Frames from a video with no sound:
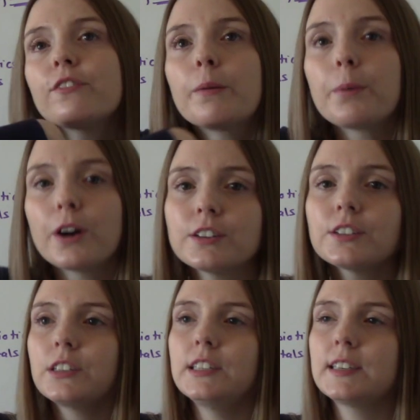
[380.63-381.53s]
from
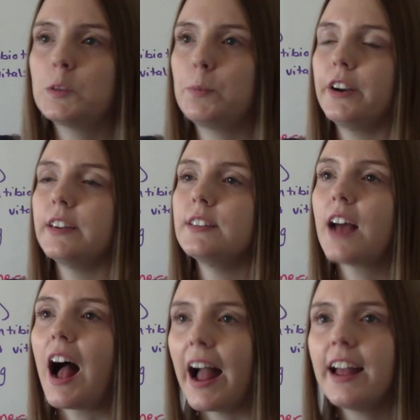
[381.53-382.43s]
personal experience,
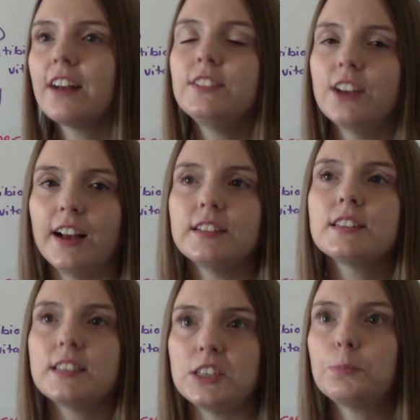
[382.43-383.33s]
I have done
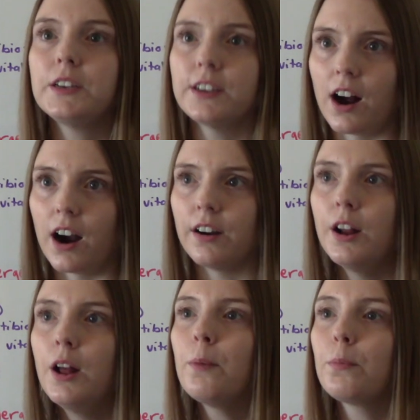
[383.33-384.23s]
C P R
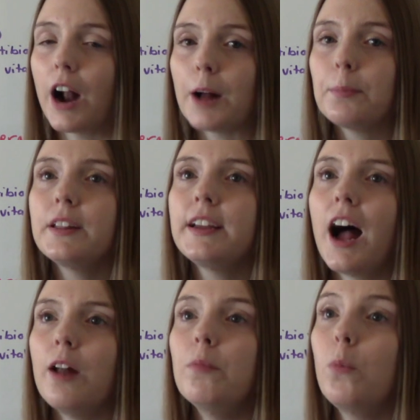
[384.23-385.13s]
probably
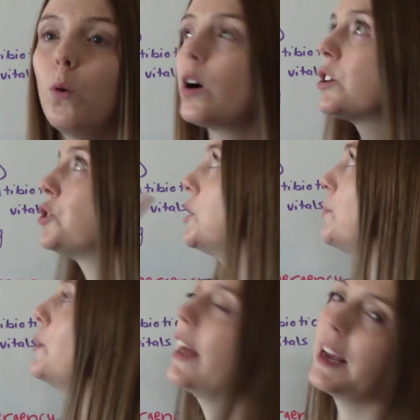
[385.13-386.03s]
on more
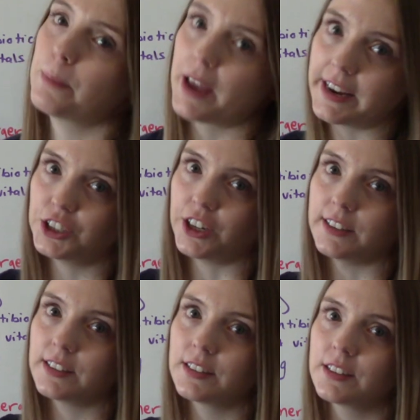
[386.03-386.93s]
triple A
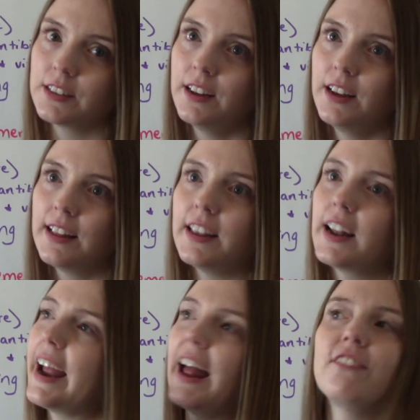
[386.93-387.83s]
patients than
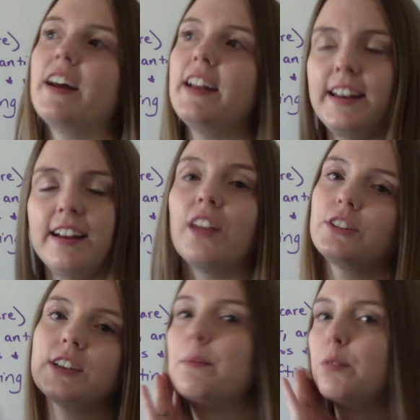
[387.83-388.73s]
I have on any other
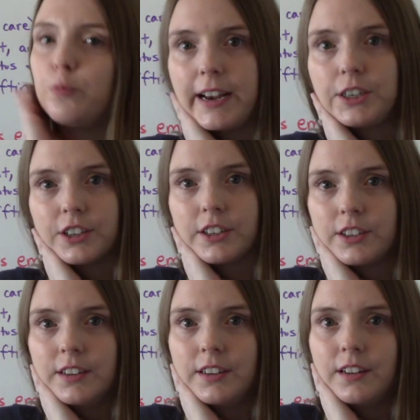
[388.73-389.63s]
type of patient.
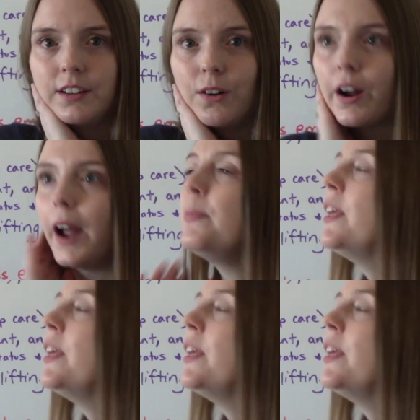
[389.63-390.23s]
Okay,